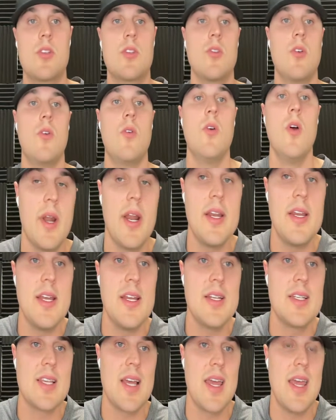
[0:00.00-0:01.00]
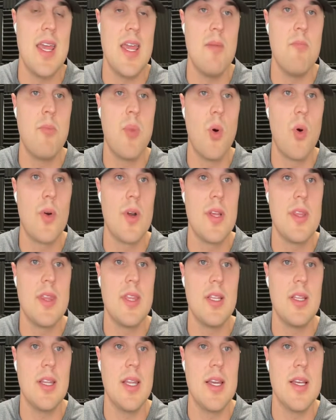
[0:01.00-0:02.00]
So what I did is I imported
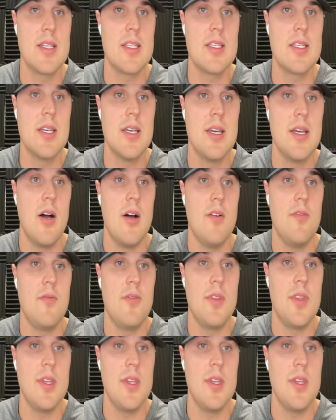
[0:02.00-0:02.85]
the list of